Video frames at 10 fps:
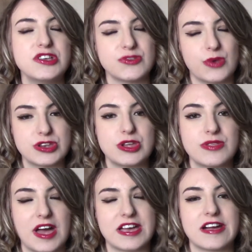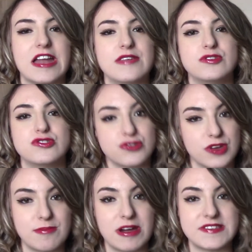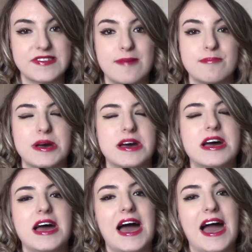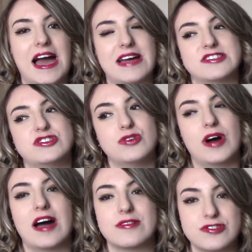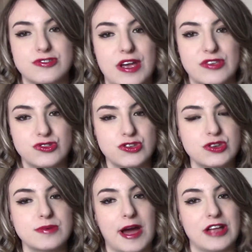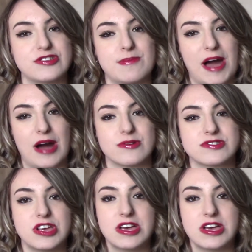so I know that I can kind of enjoy my December and not have to stress too much about